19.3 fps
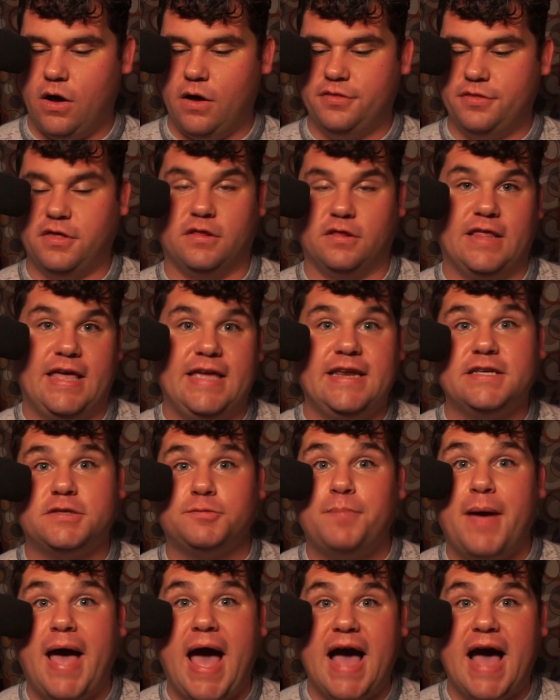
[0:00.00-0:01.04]
the
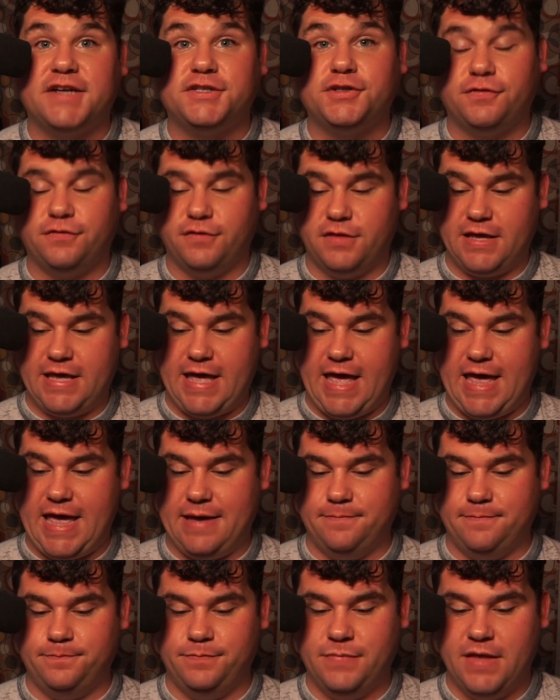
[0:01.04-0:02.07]
latest patch for the
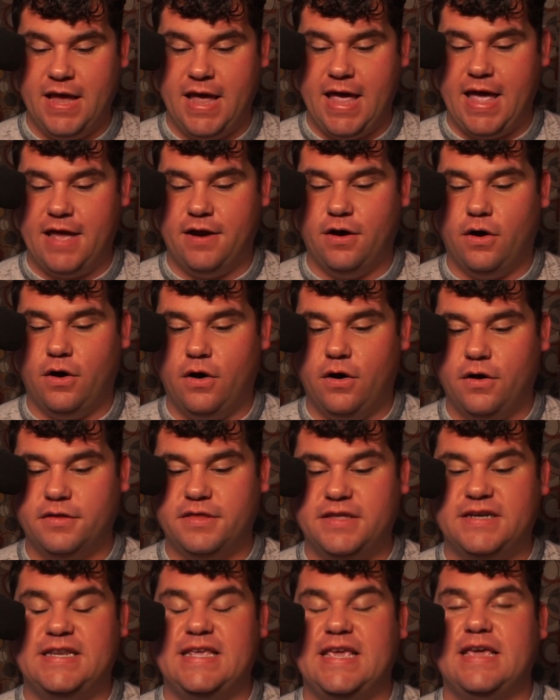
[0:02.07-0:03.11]
game, and all
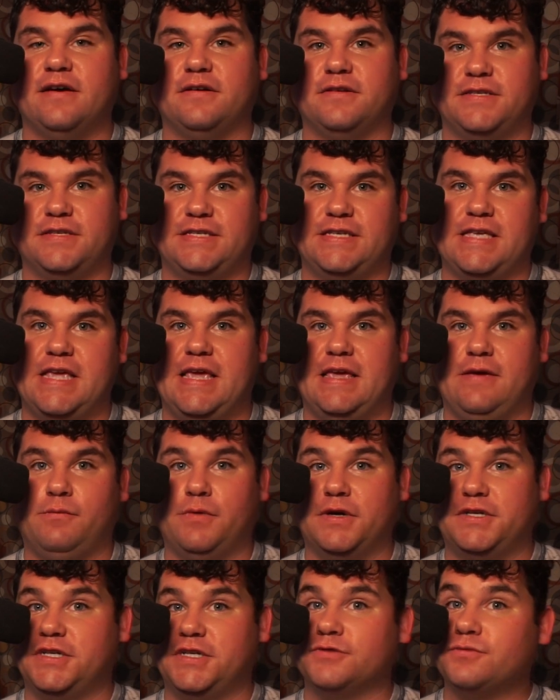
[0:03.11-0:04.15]
the DLC,
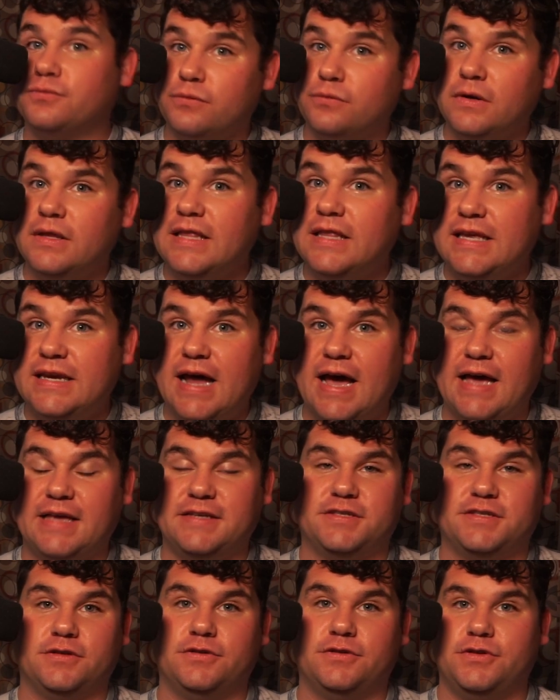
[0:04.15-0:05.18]
which is really
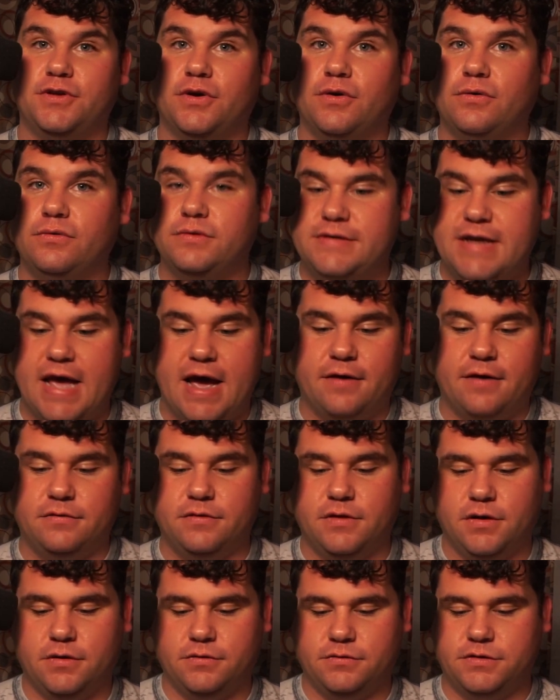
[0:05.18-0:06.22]
nice. There's no
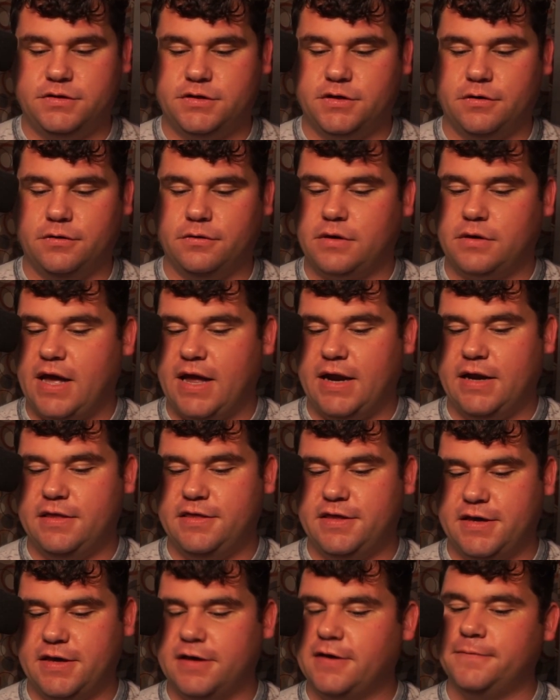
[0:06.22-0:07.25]
download. So kind of
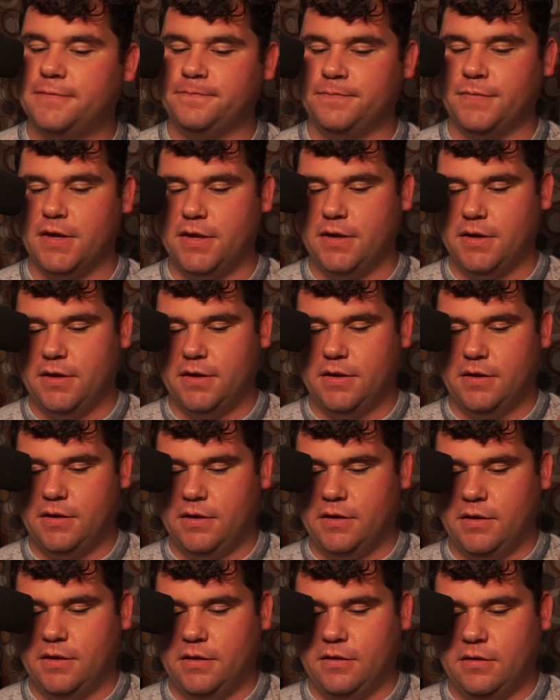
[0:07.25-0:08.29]
the
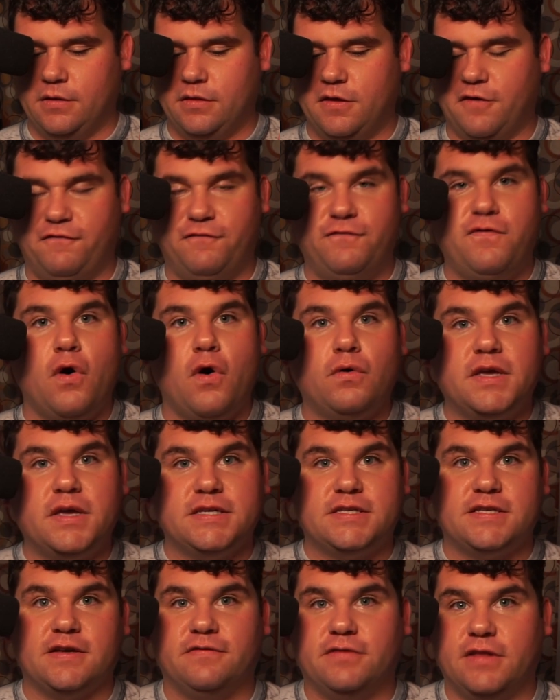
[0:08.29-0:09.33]

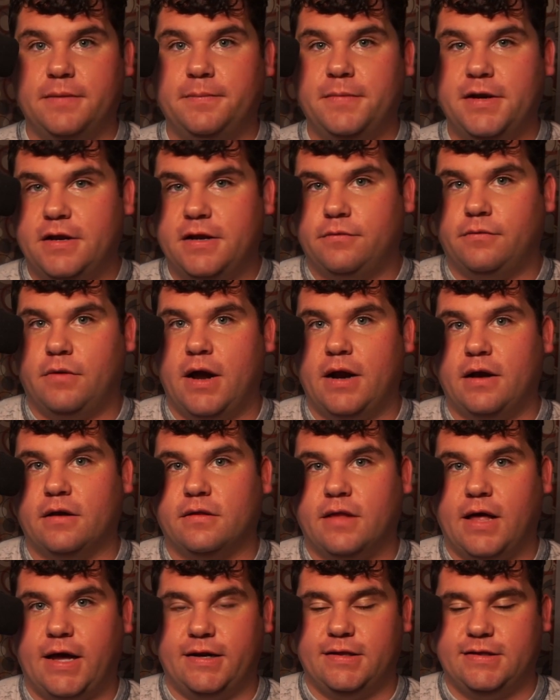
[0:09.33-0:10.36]
focus of limited run a
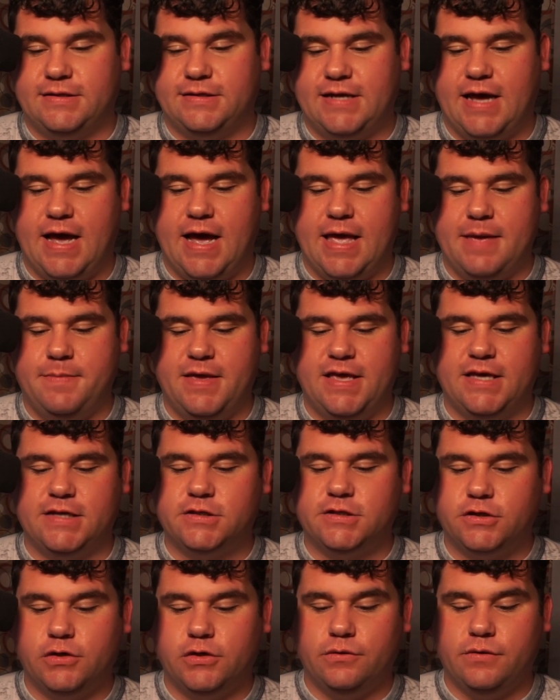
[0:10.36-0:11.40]
lot of the time
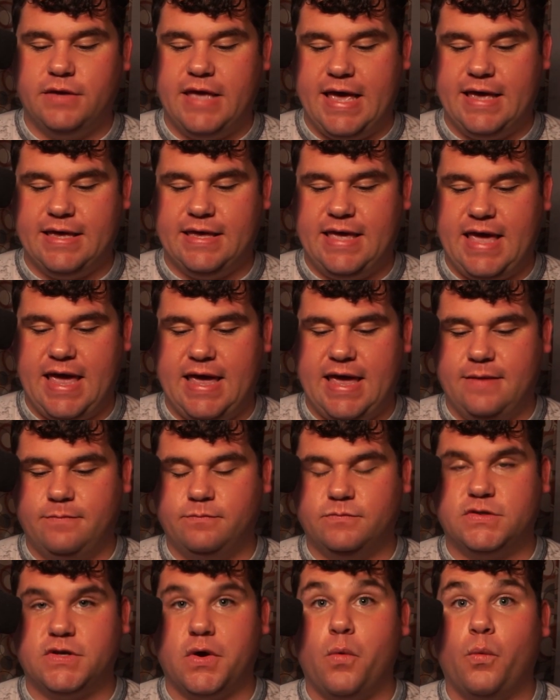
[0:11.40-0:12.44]
is to get
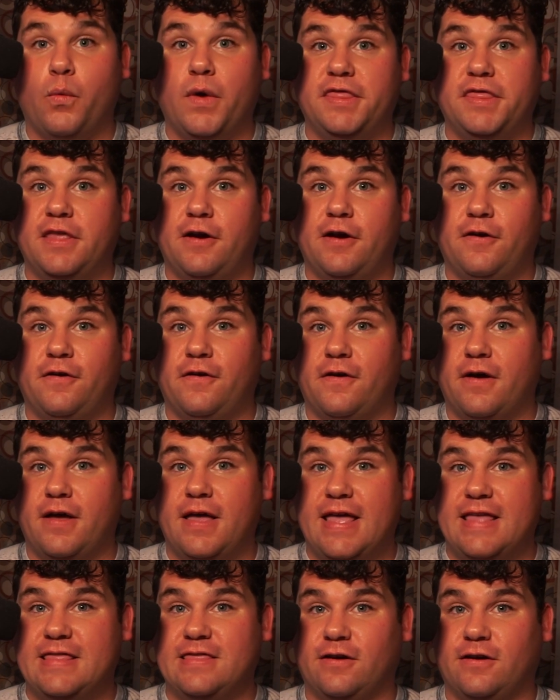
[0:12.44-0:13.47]
games when they're
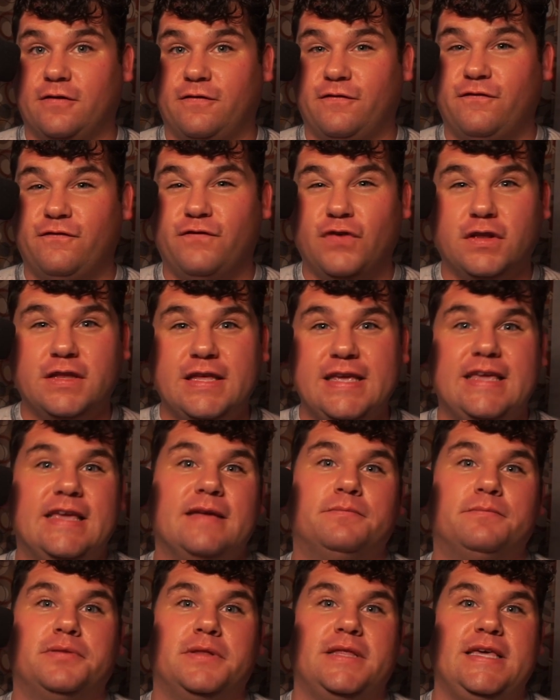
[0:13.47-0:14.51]
in their fully
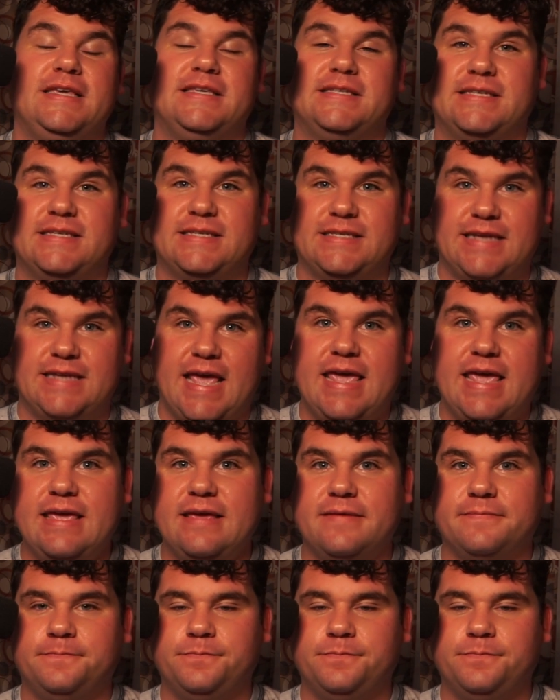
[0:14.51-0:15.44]
complete state.